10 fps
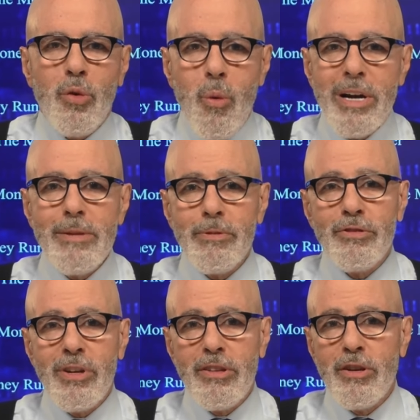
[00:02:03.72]

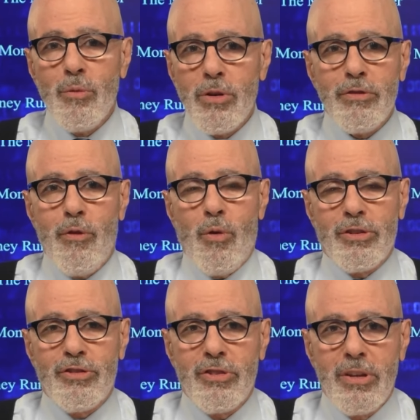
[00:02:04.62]
20% of their
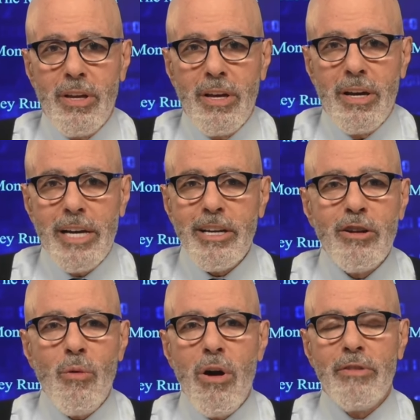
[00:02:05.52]
workforce. I could
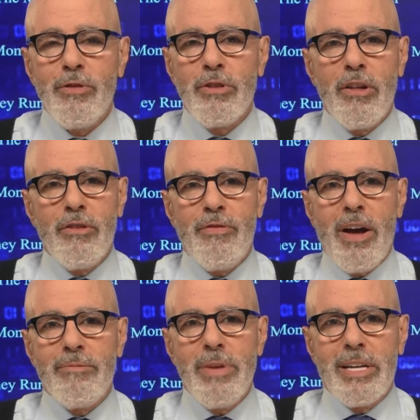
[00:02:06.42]
go on for another
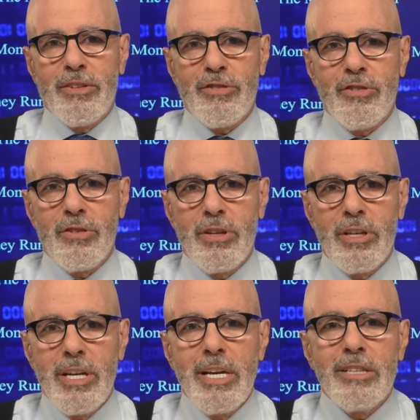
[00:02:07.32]
5 minutes.
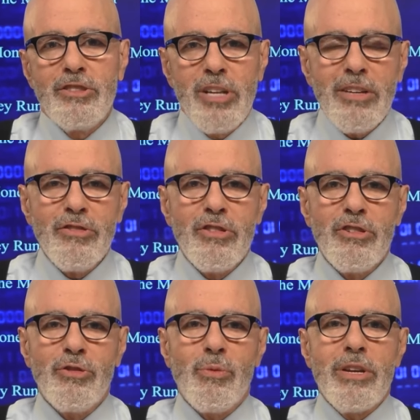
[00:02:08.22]
Just
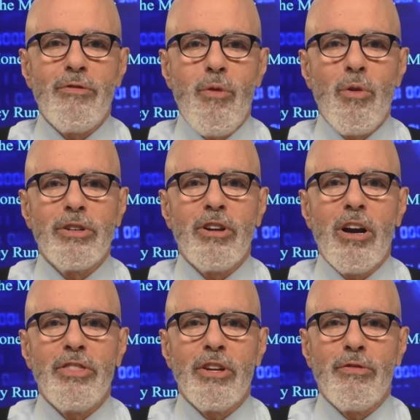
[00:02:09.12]
this week, Ford
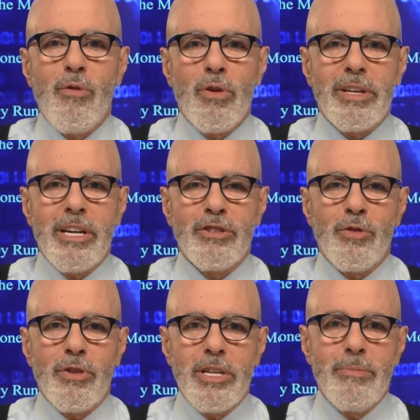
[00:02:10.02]
cut their forecast
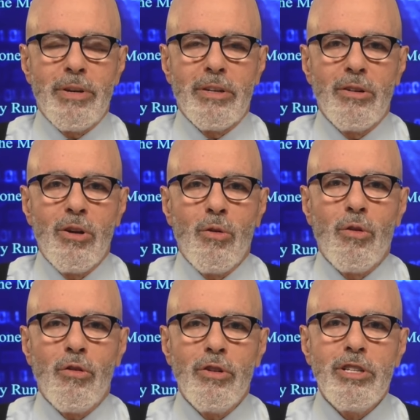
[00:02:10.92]
for EBIT,
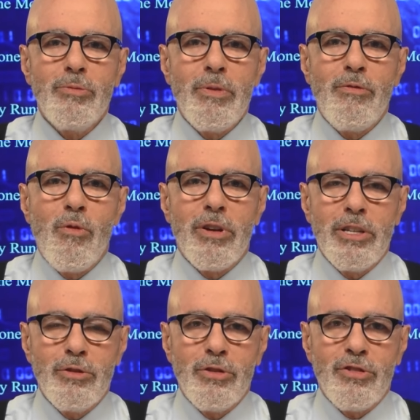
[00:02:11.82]
or earnings before
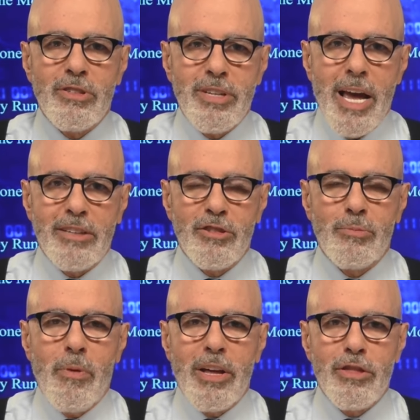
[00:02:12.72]
interest and taxes,
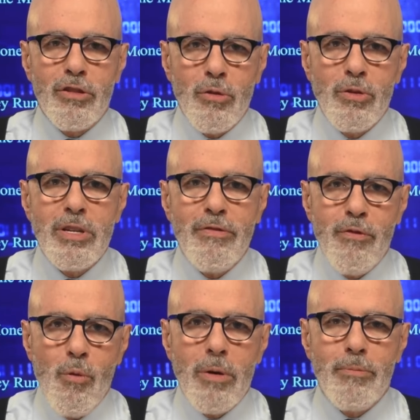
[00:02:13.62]
by
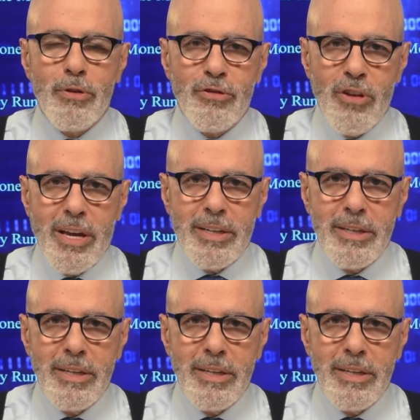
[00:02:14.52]
34%.